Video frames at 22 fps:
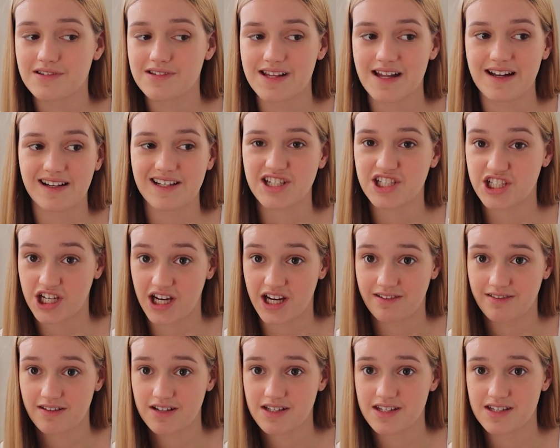slightly
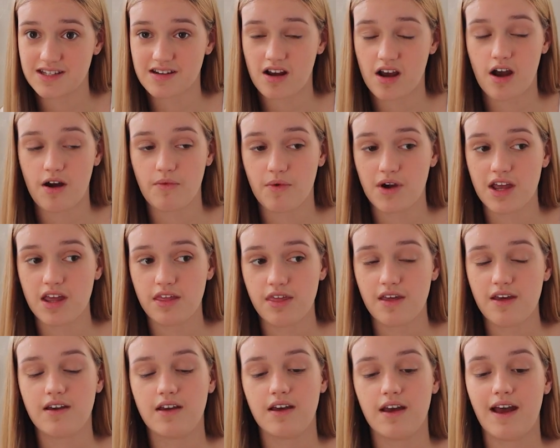sheerer to start
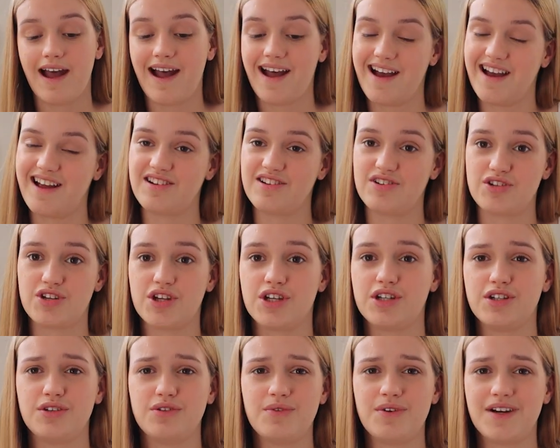with, and
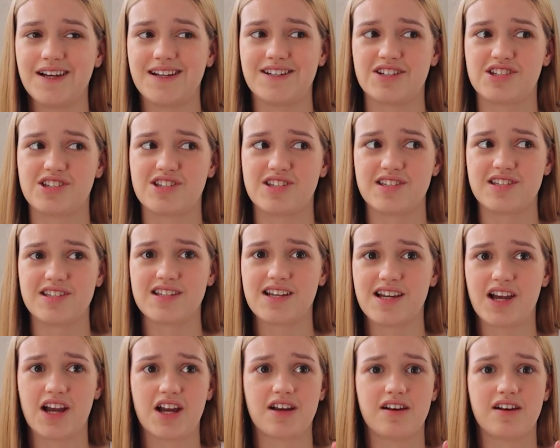2, it just,